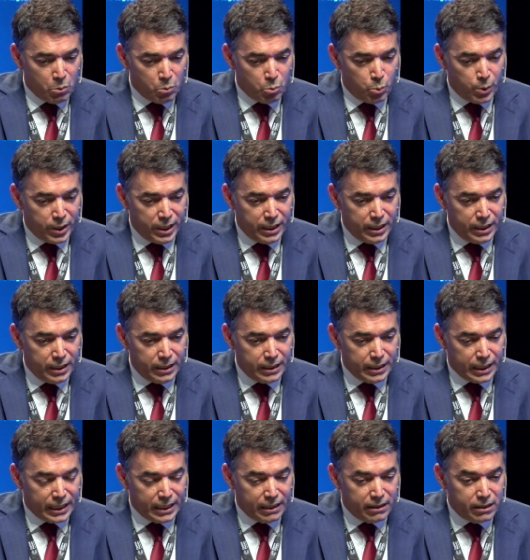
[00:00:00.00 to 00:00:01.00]
We,
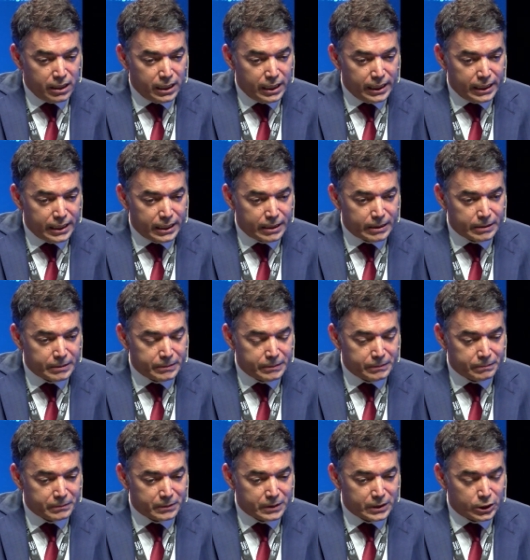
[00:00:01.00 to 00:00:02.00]
I think,
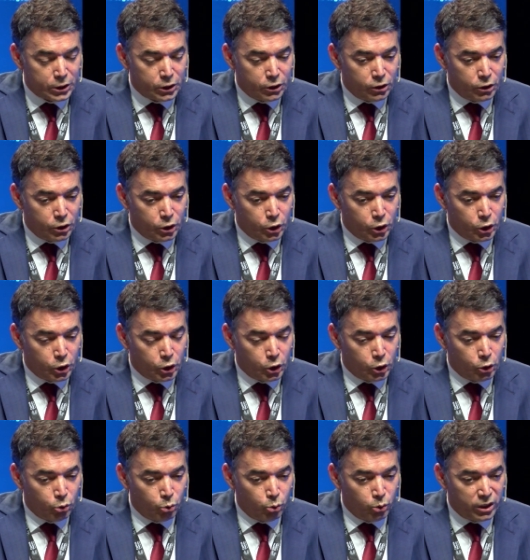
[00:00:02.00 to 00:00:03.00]

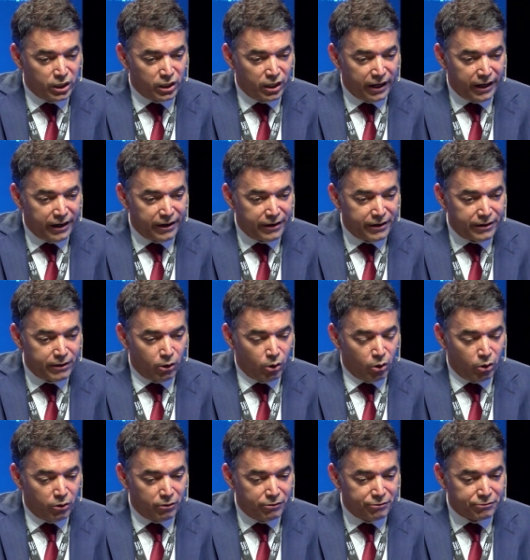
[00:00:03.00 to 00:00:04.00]
took care
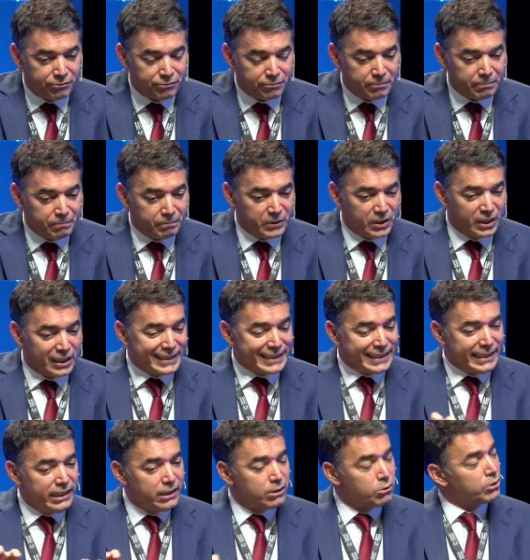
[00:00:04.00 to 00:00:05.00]
of the
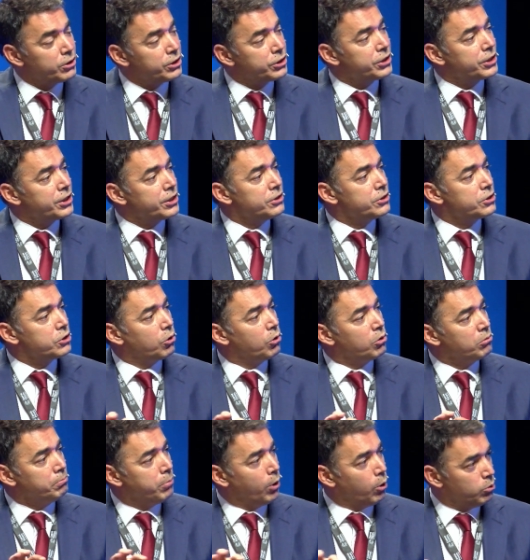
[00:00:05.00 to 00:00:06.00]
key concerns
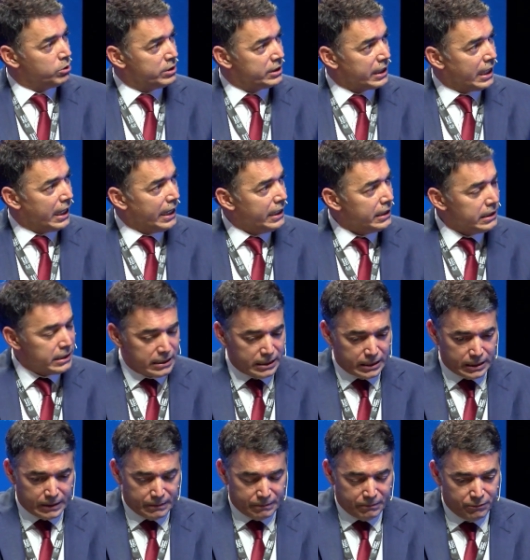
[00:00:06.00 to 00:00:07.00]
on both
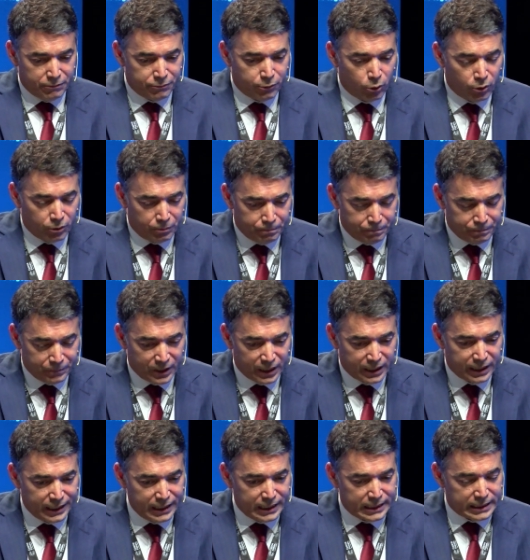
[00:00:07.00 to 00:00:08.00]
sides. For the
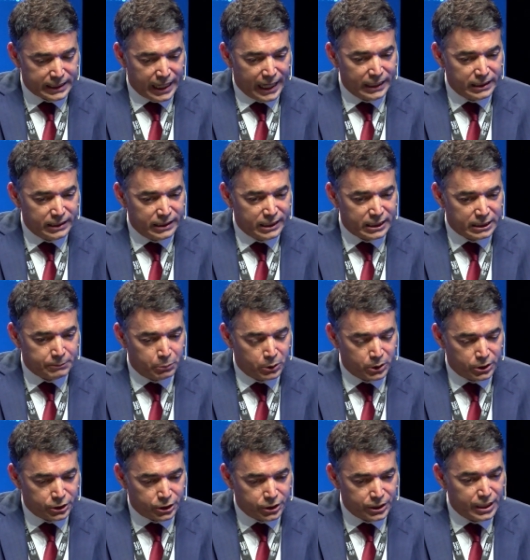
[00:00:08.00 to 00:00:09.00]
Greek side, this
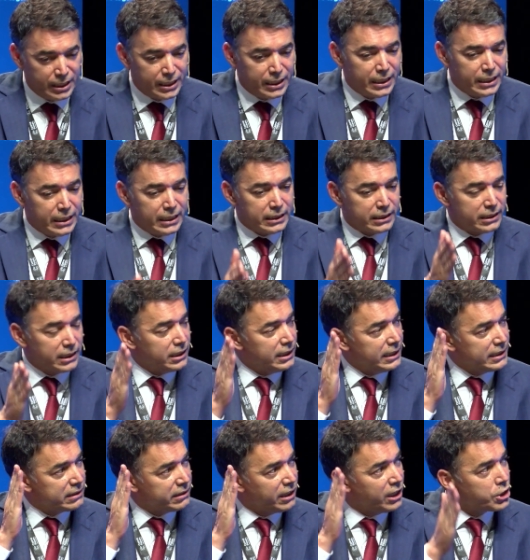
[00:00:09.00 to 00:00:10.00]
was the
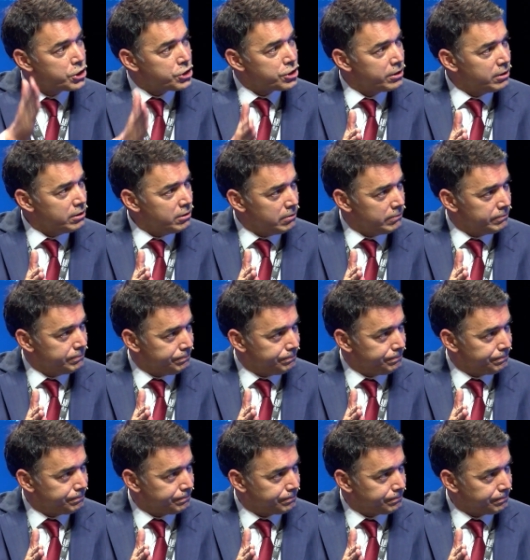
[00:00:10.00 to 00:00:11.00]
distinction.
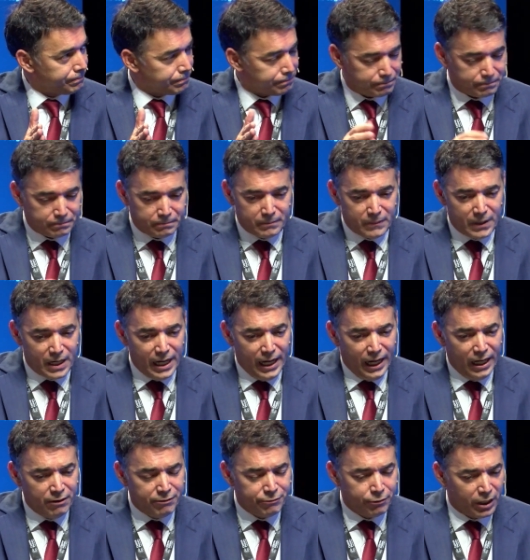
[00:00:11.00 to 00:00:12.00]

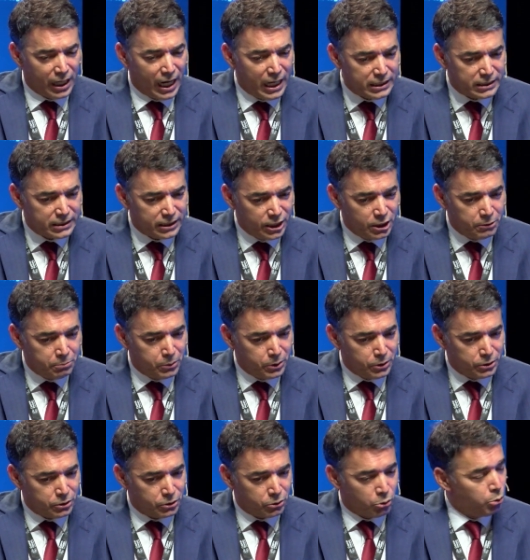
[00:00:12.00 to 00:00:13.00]
And for us, it
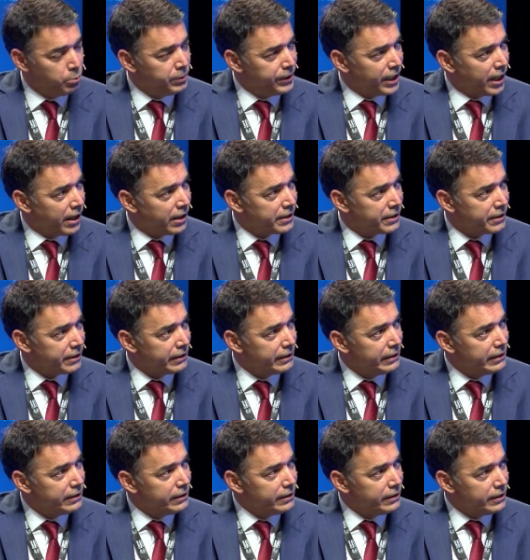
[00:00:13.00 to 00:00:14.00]
was who we are,
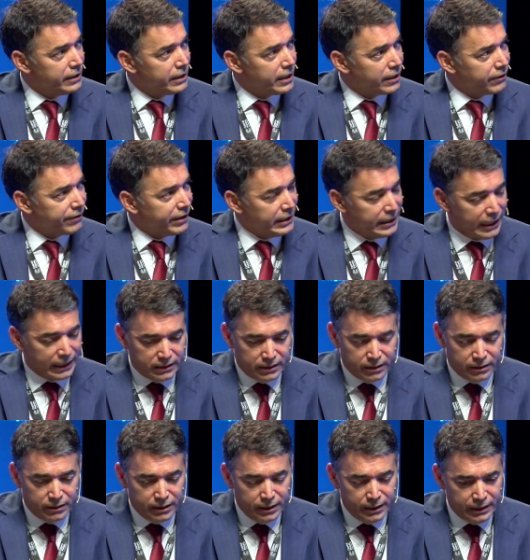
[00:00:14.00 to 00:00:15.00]
our
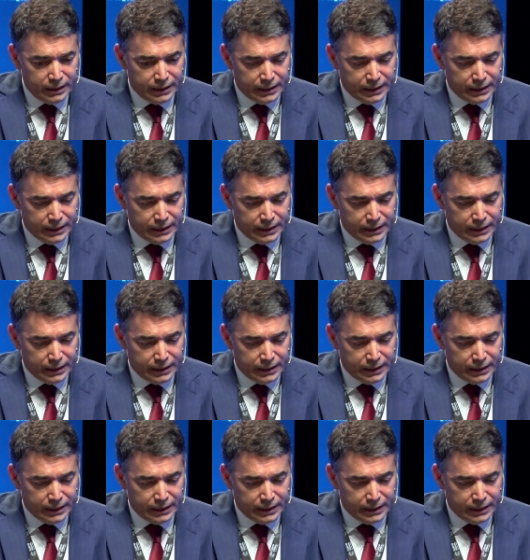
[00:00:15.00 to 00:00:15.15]
identity.